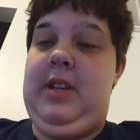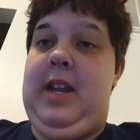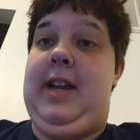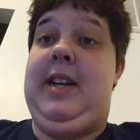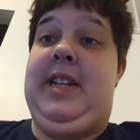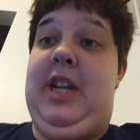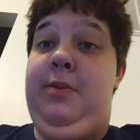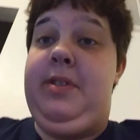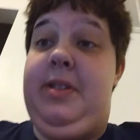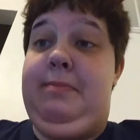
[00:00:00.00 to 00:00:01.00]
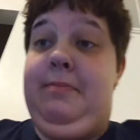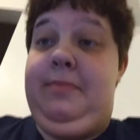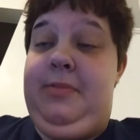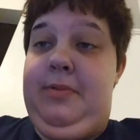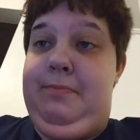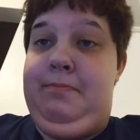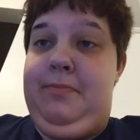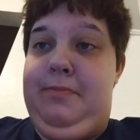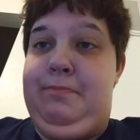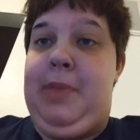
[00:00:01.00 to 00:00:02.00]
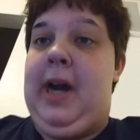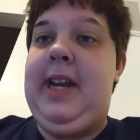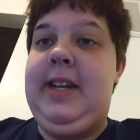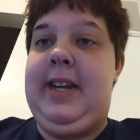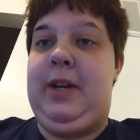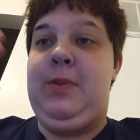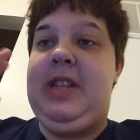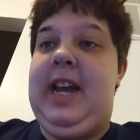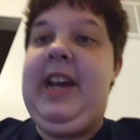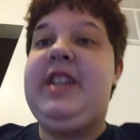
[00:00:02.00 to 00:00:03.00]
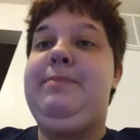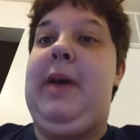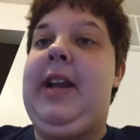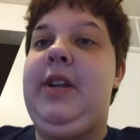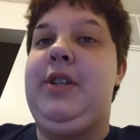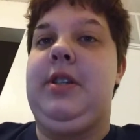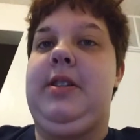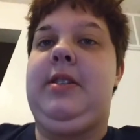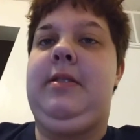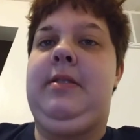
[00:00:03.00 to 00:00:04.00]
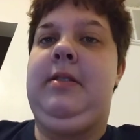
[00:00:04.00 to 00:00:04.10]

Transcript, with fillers: And he was binding with ace bandages.